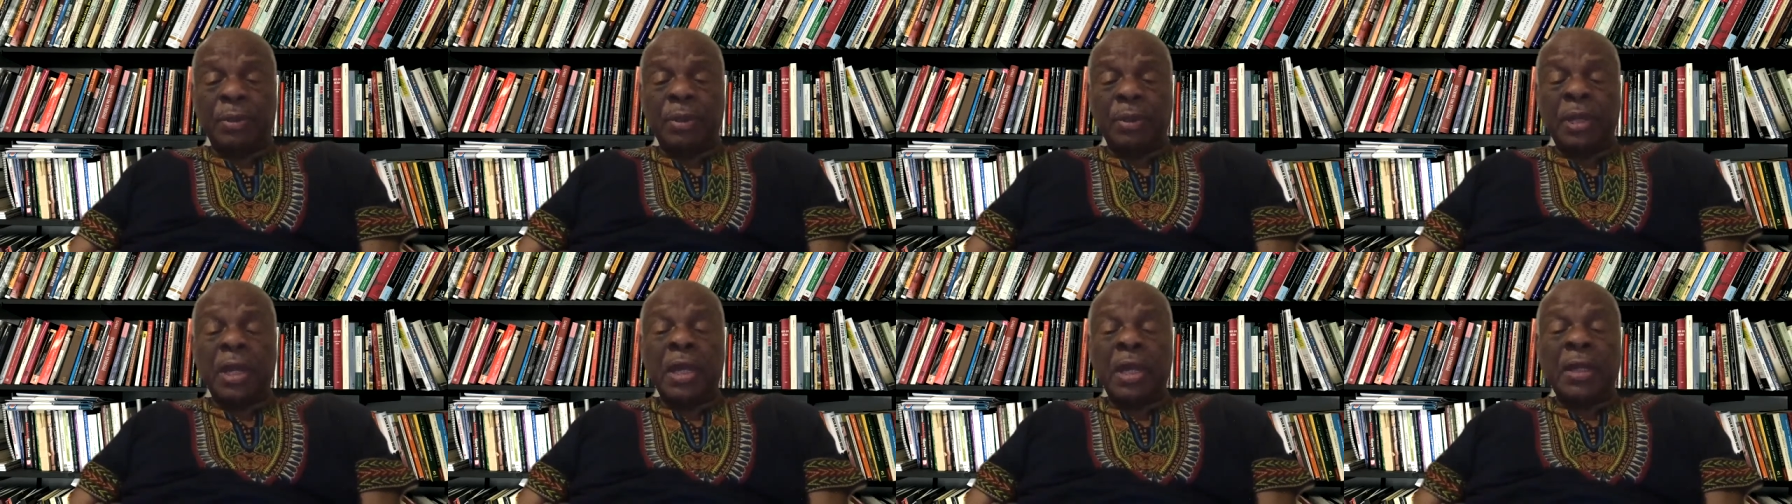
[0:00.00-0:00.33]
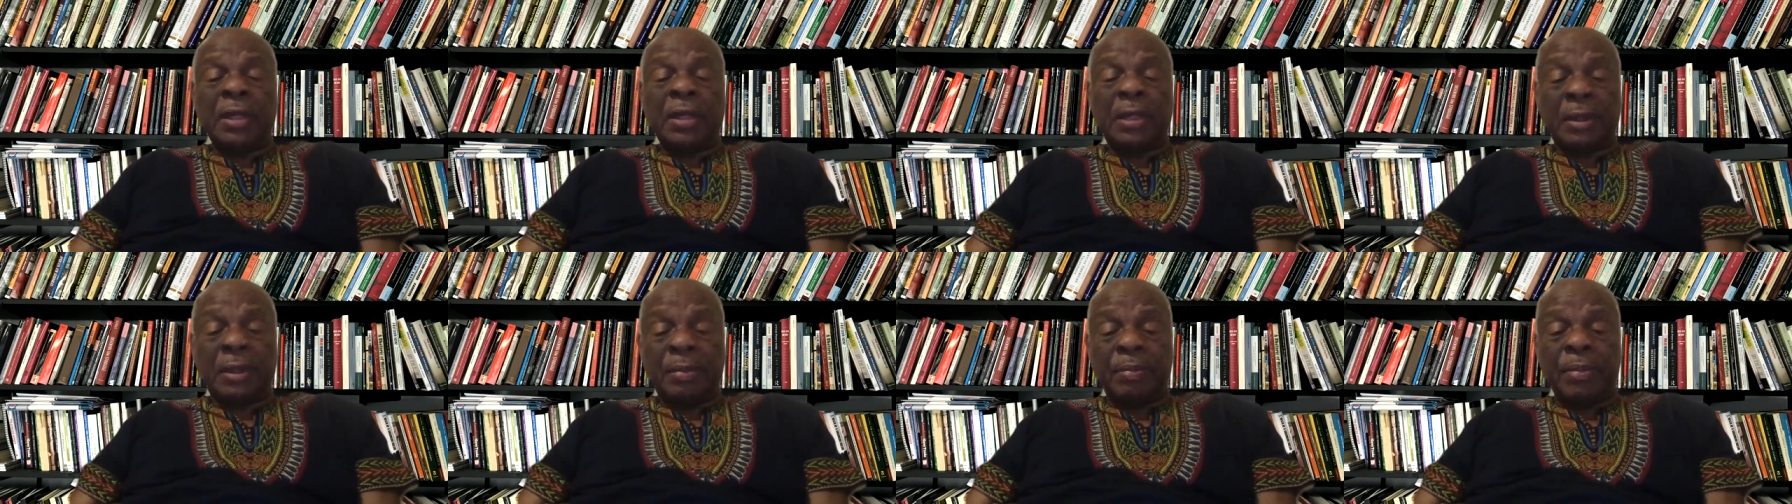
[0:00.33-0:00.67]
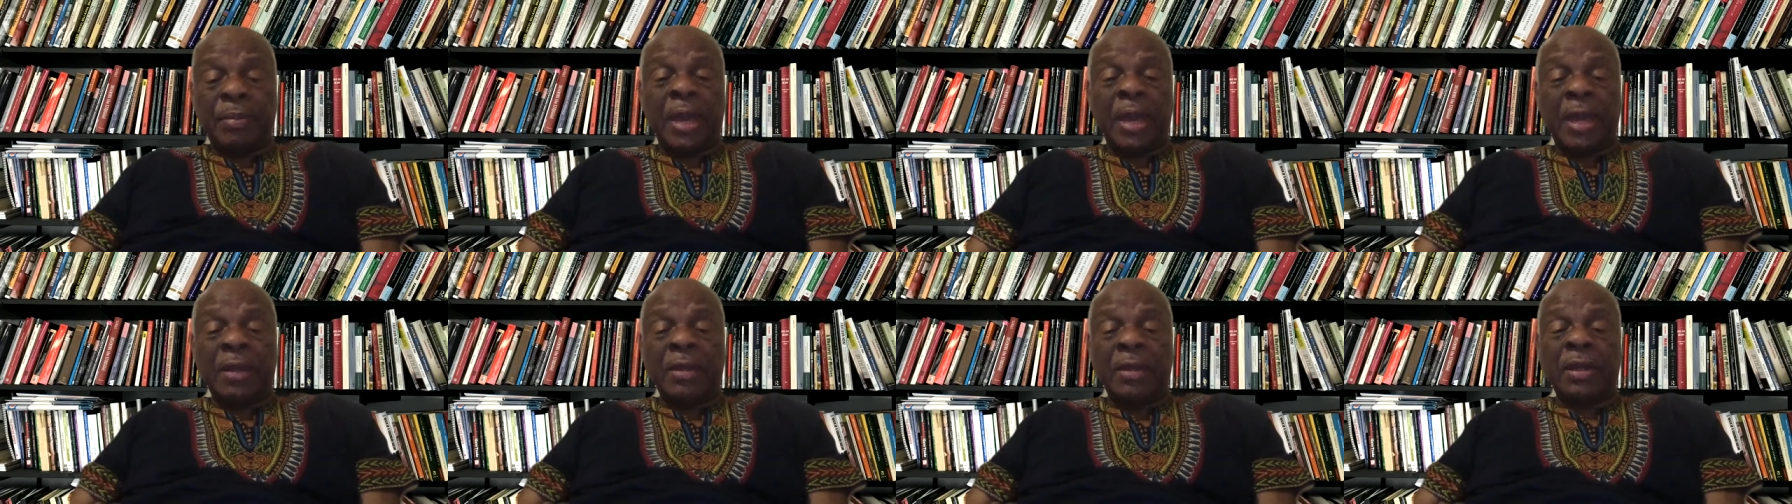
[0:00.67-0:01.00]
demand
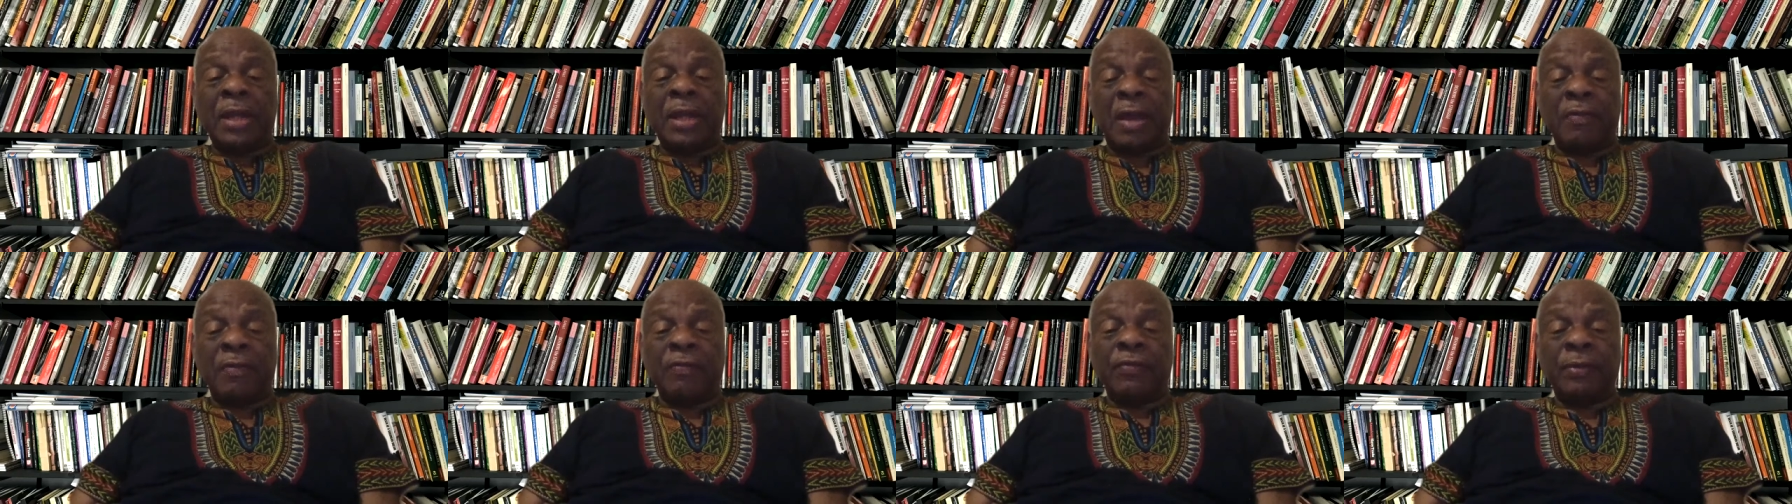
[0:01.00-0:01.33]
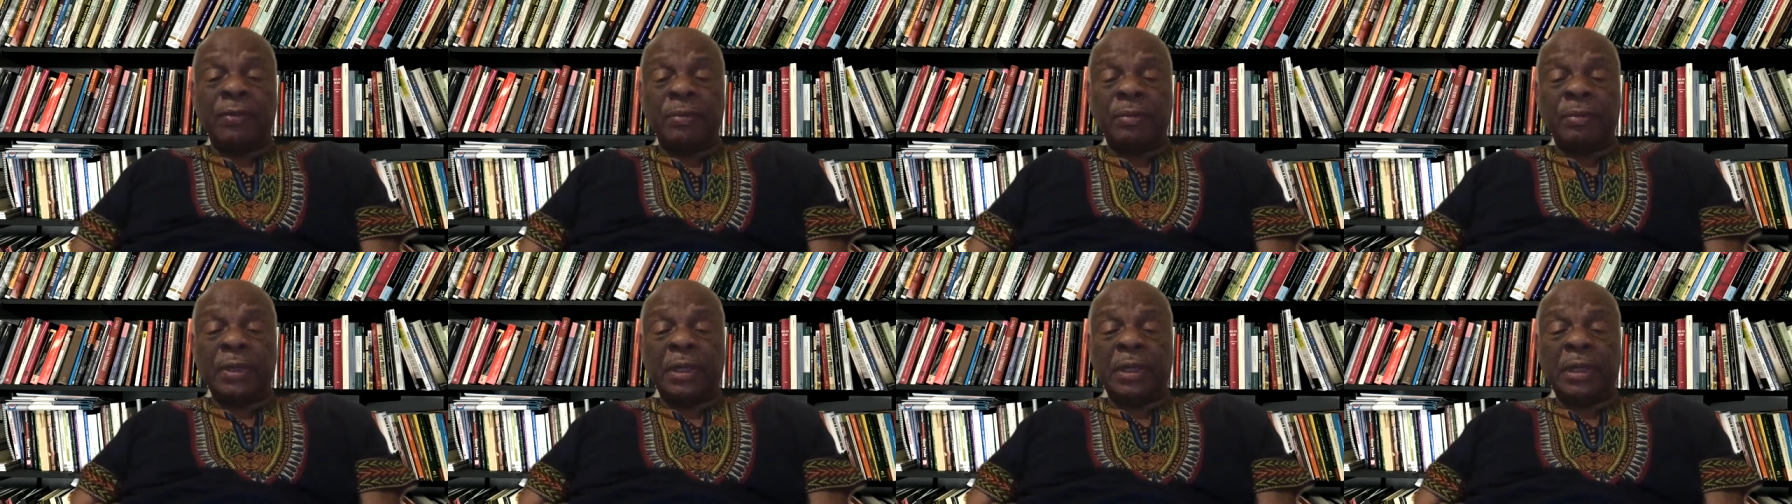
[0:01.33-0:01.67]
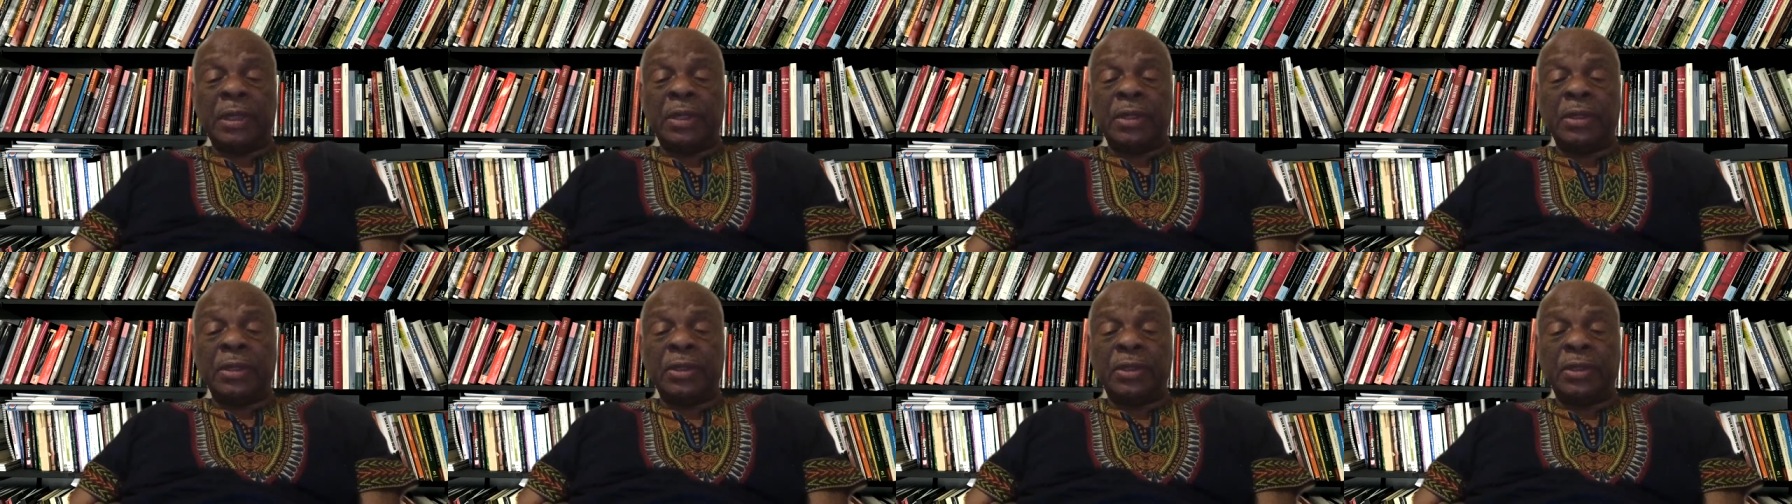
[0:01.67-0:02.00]
that from the
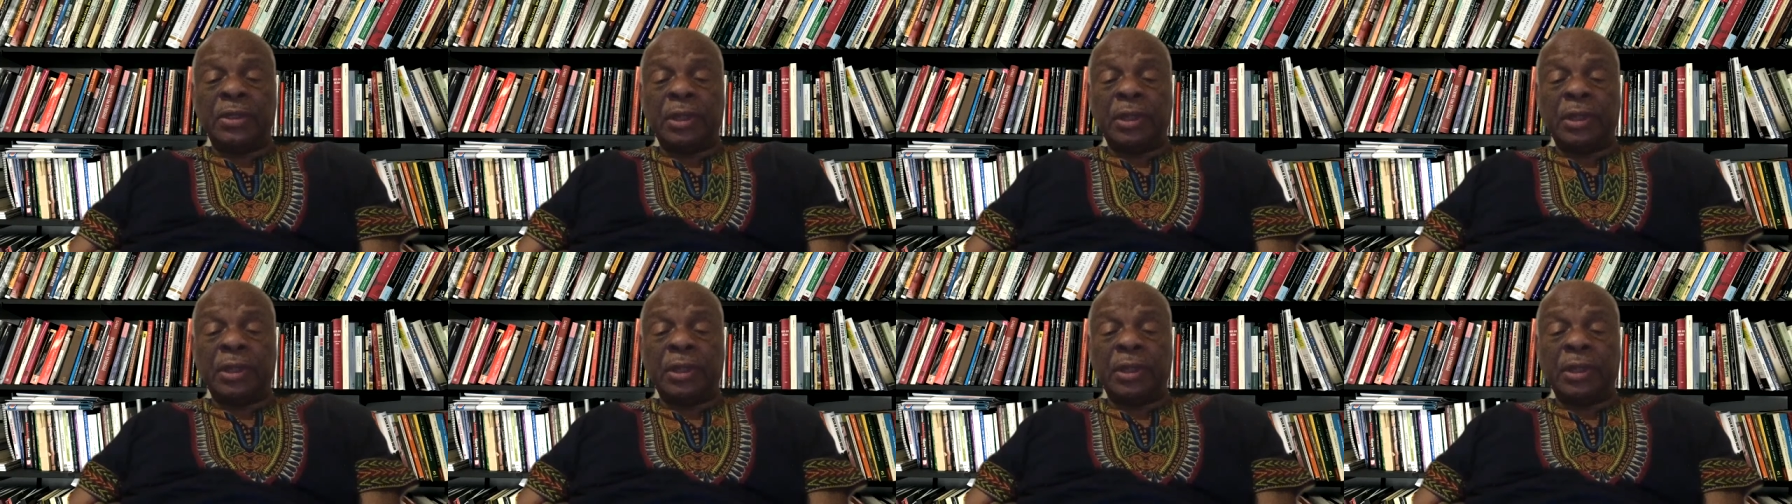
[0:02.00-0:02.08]
leadership.